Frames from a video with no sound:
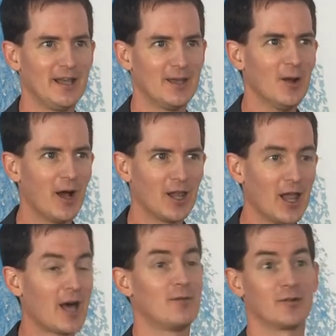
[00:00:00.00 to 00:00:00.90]
And a
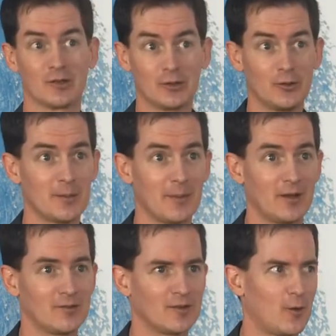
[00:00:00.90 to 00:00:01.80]
lot of us, including
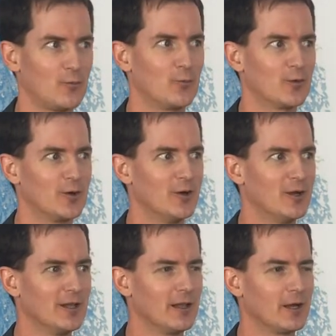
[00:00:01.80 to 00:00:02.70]
myself, were
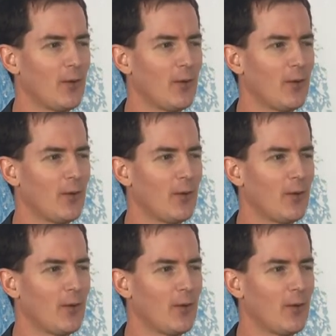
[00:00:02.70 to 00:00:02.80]
like,